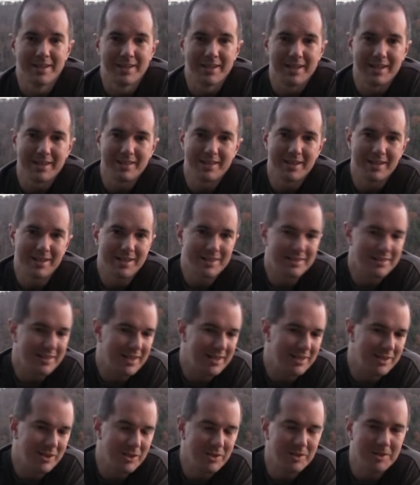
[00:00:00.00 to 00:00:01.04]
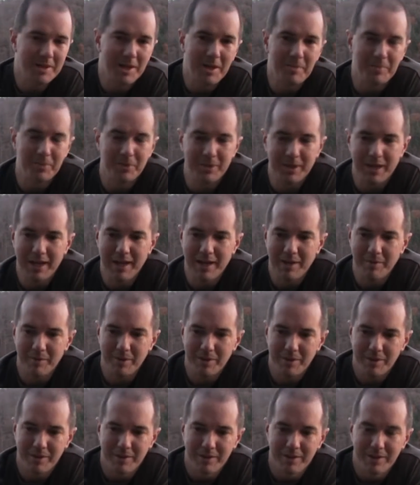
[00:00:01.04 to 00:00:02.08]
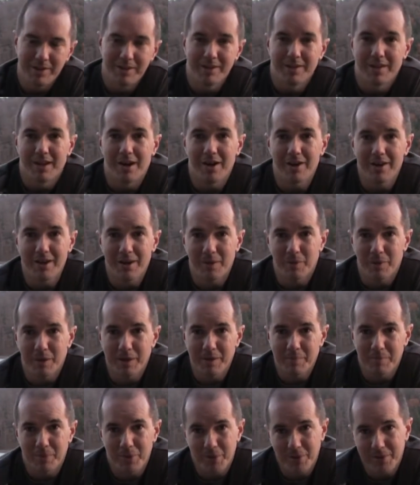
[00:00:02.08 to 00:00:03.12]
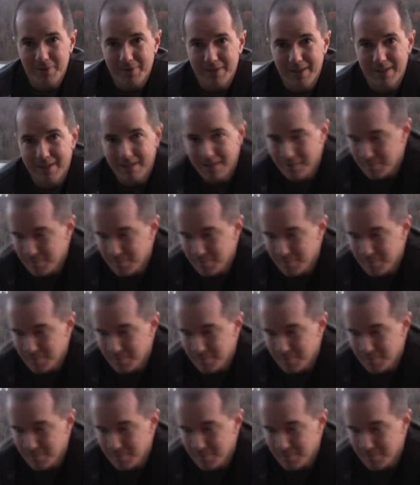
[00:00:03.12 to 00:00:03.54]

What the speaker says: And like I said, you set up your camera. Oh yeah, one important thing